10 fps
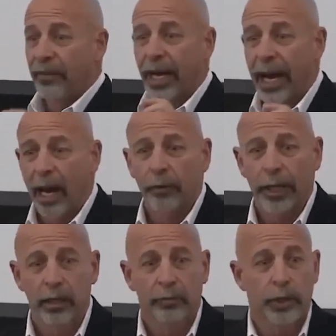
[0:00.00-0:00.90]
and I've got
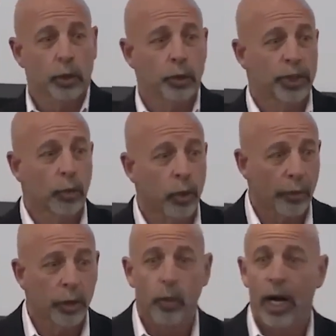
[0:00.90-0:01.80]
every individual who's the
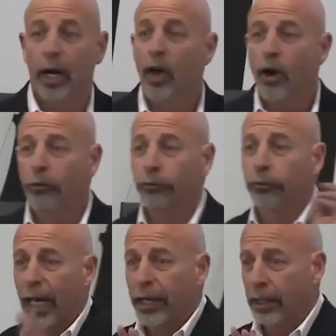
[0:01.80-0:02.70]
worried well
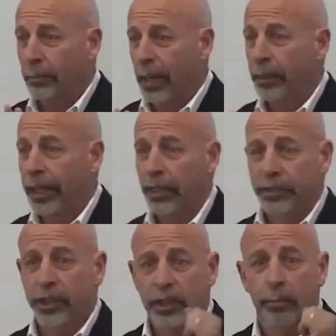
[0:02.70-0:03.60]
flooding the public
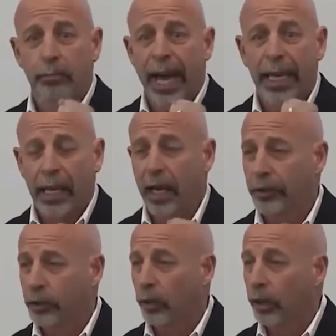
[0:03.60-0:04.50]
health system, banging
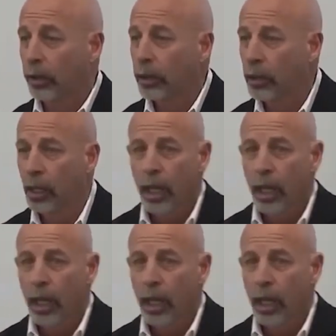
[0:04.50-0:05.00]
on the door.